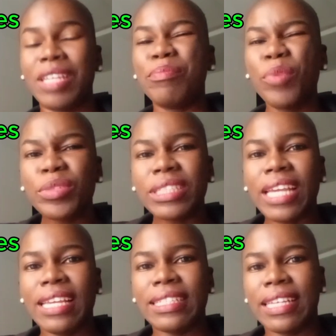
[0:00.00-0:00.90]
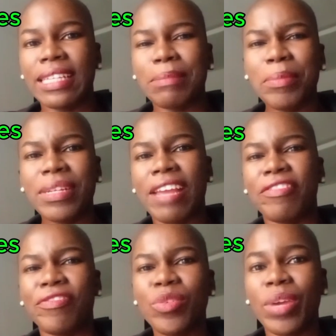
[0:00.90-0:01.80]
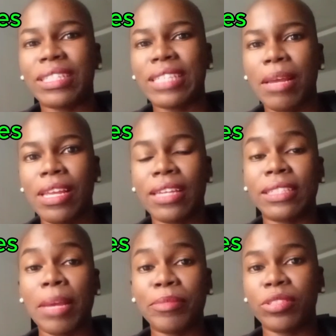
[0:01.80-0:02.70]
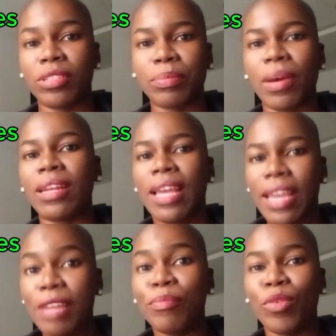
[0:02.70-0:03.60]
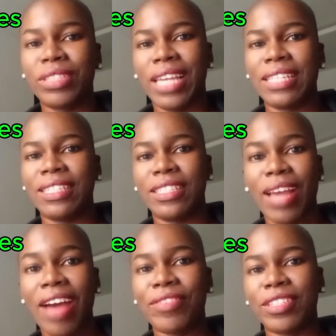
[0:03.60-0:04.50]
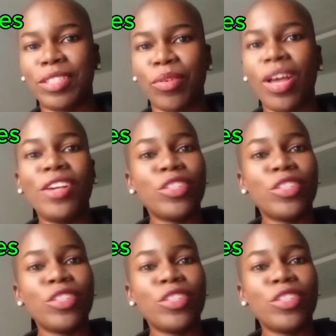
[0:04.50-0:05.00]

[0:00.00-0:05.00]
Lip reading: In most cases, maybe there are a few exemptions, but in most cases you have it so.